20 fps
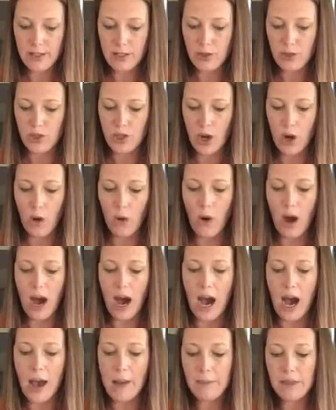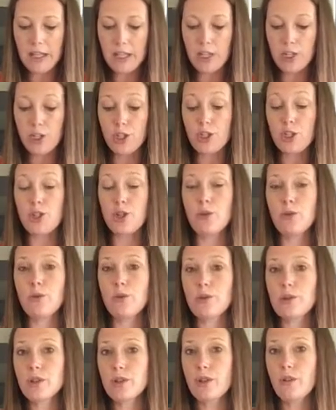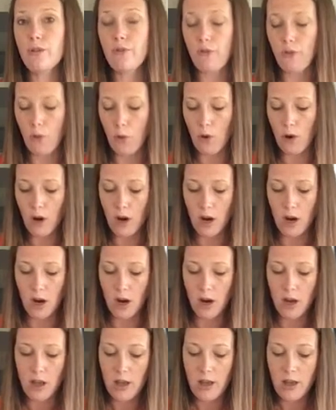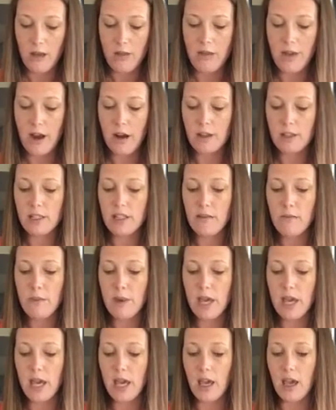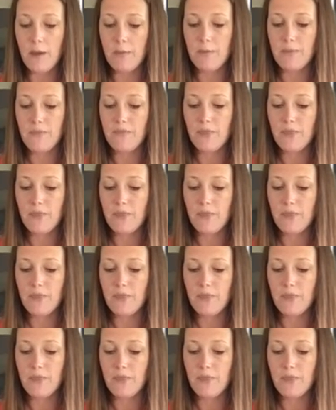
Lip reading: So I'm gonna shoot for there to be